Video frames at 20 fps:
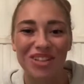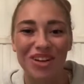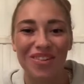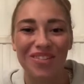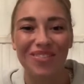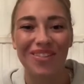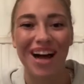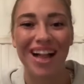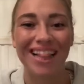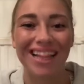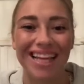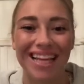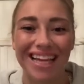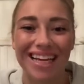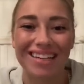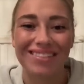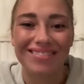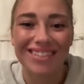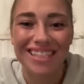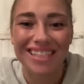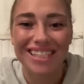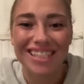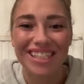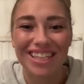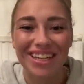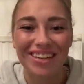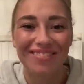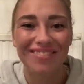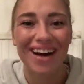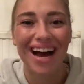welcome
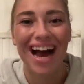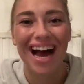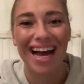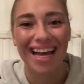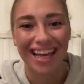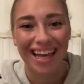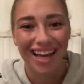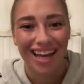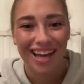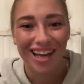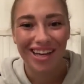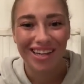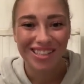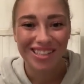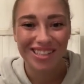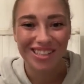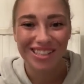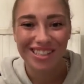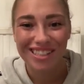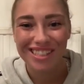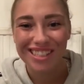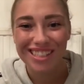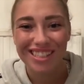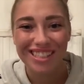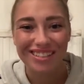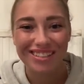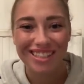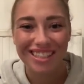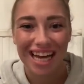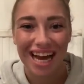to my
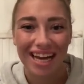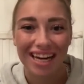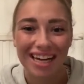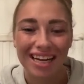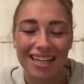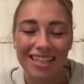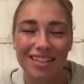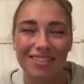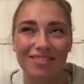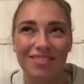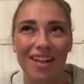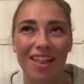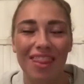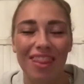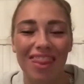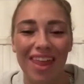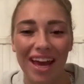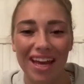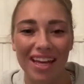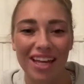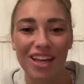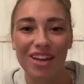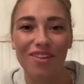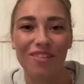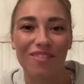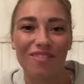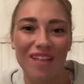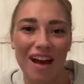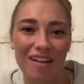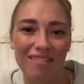YouTube channel. Thank you
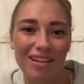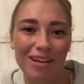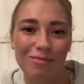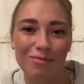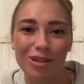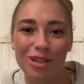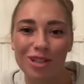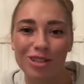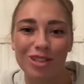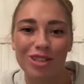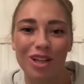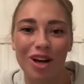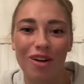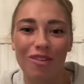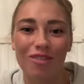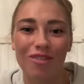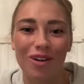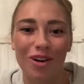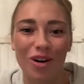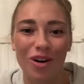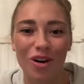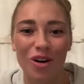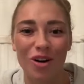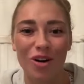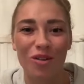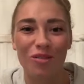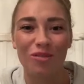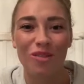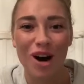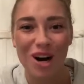very much for
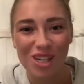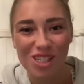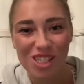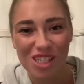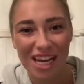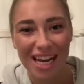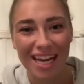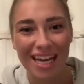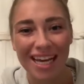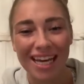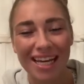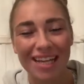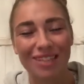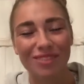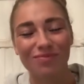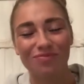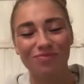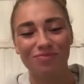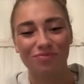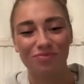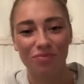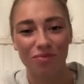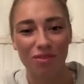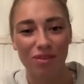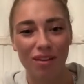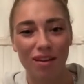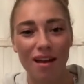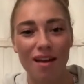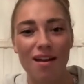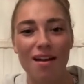watching.
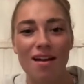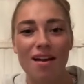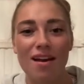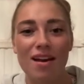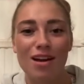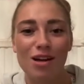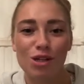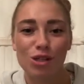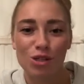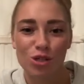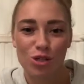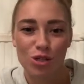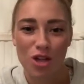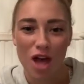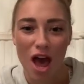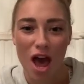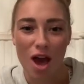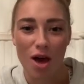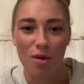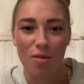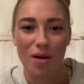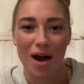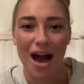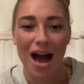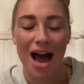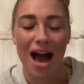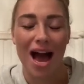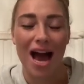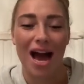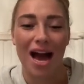So
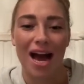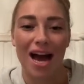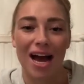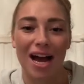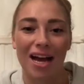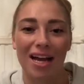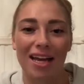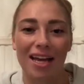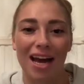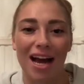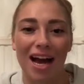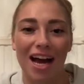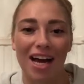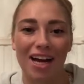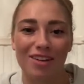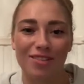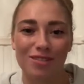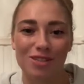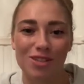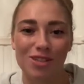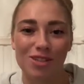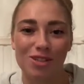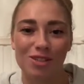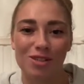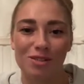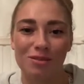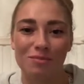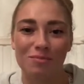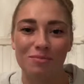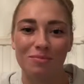I have
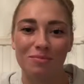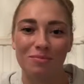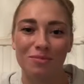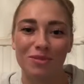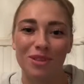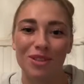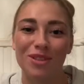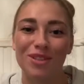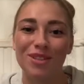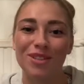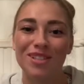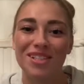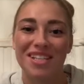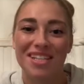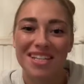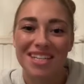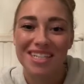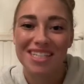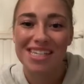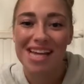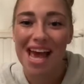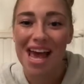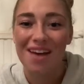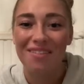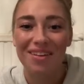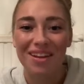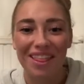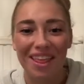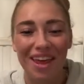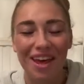some news to share
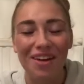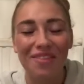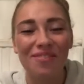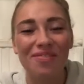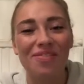with you.